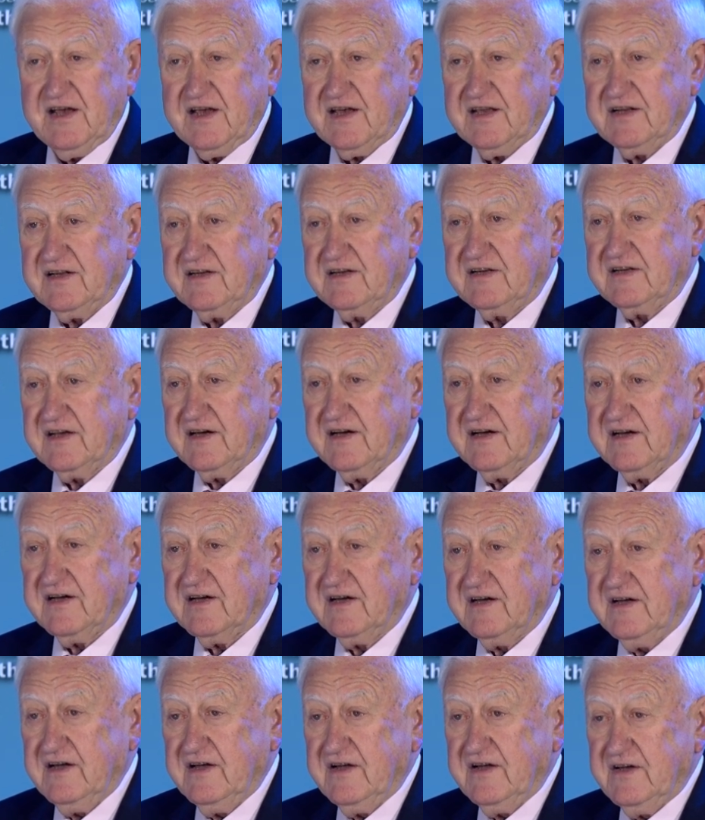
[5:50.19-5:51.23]
And uh,
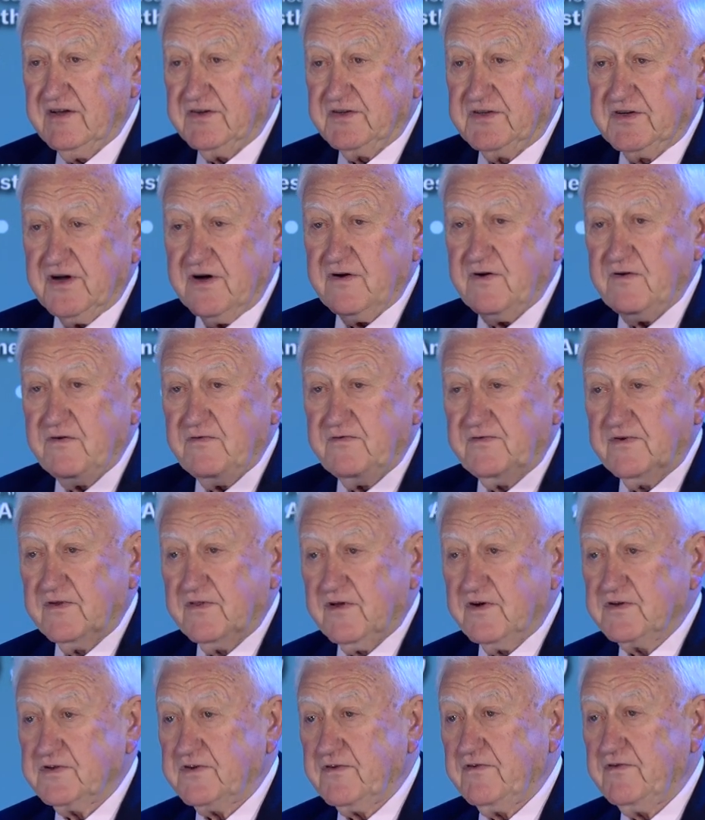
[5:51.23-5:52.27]
Joe, for
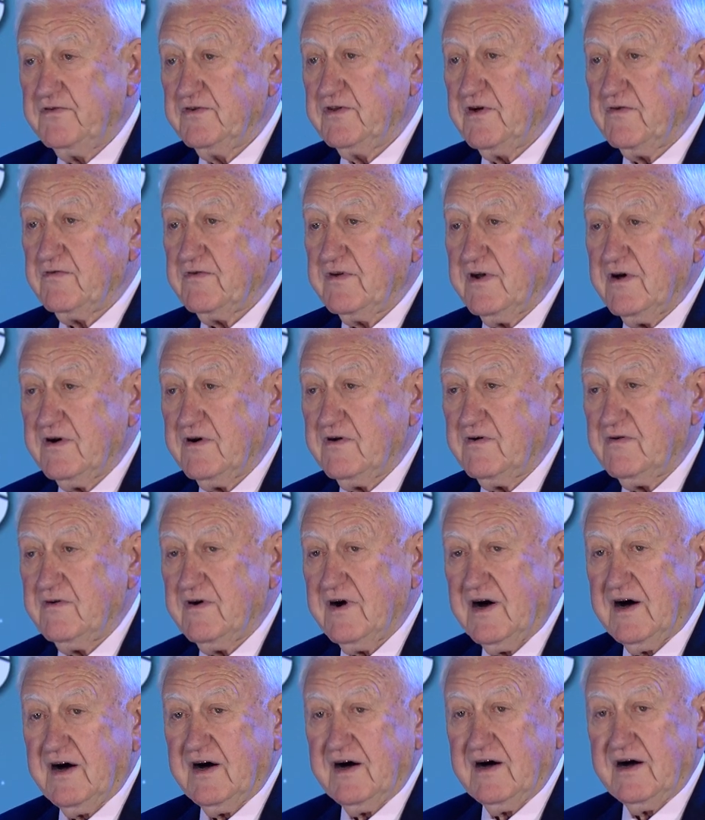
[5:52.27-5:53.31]
those of you who don't know,
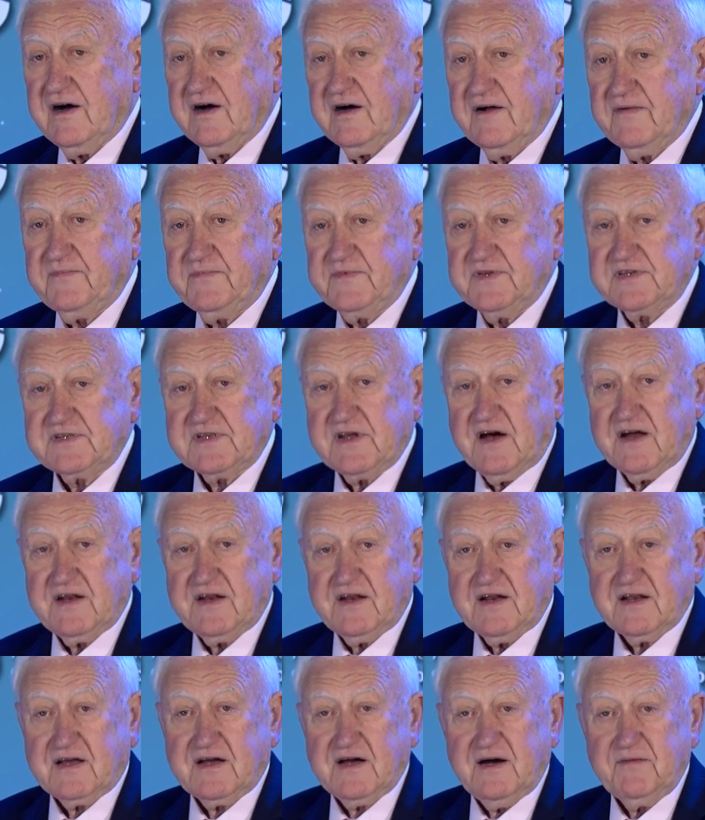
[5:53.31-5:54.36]
uh,
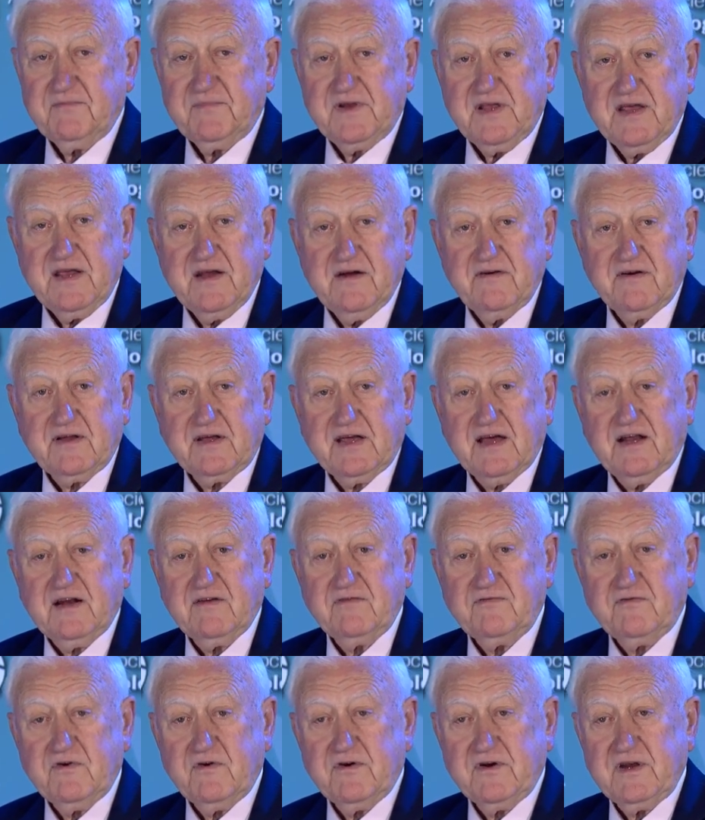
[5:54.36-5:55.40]
started a company here in
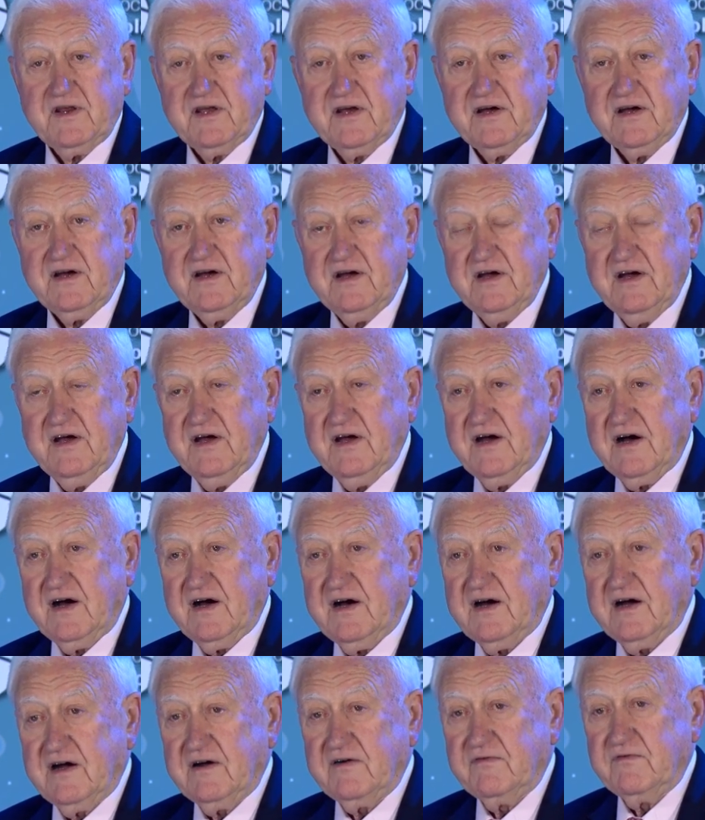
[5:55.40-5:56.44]
California
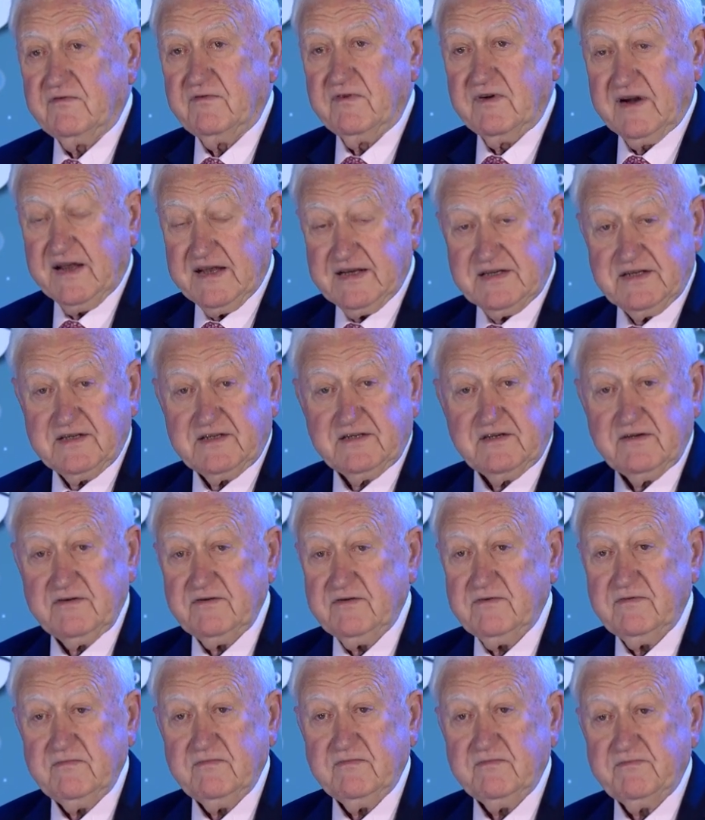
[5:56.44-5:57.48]
uh, related
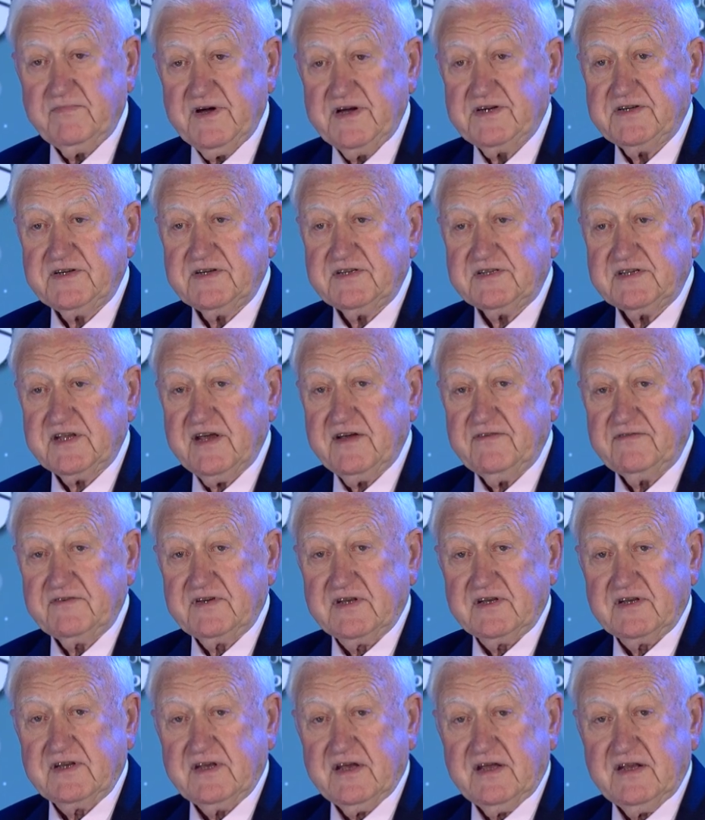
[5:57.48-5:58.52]
to patient
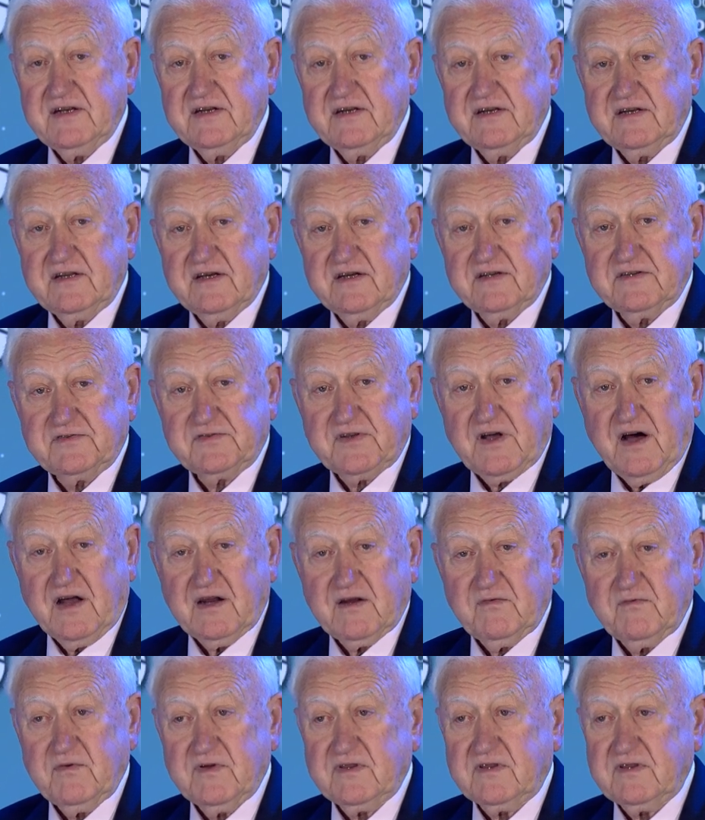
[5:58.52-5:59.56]
safety and uh,
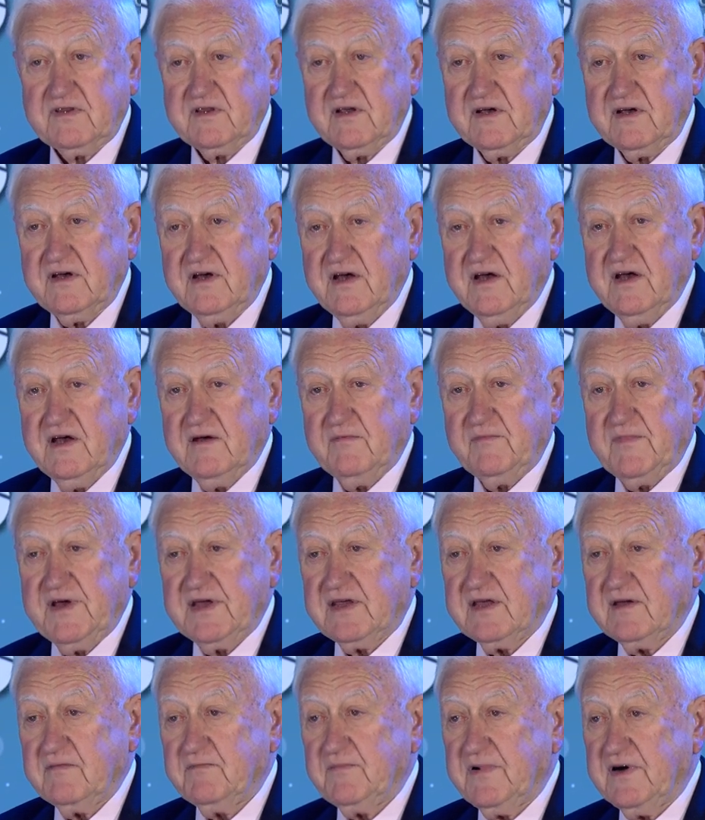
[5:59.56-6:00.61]
started with uh,
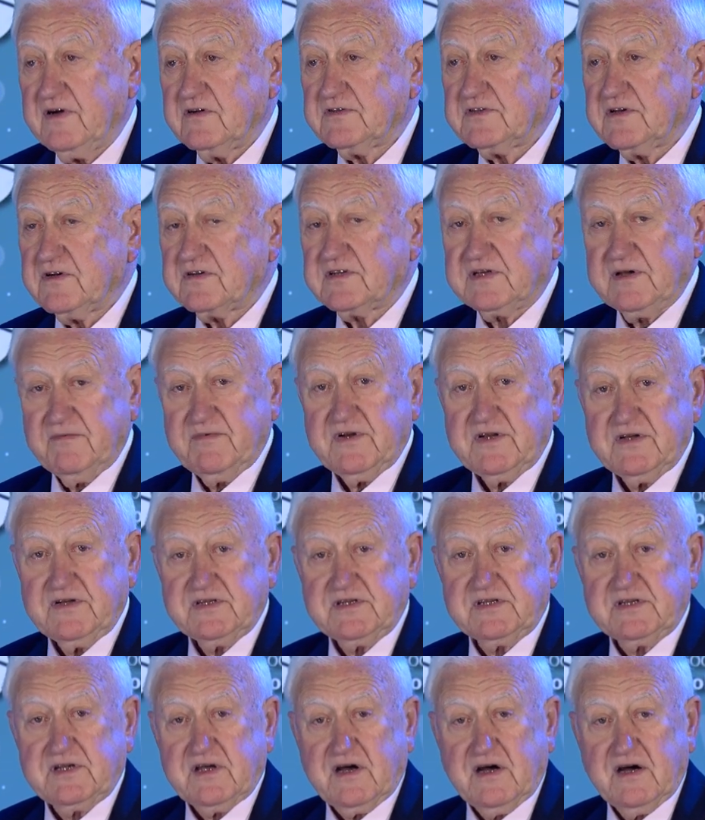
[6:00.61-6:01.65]
making pulse
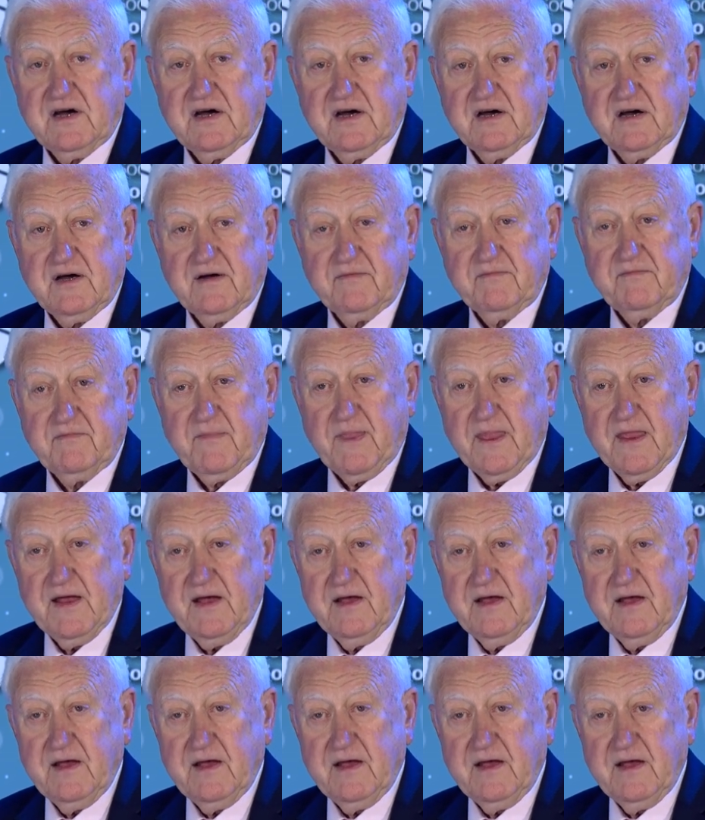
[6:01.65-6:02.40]
oximeters um,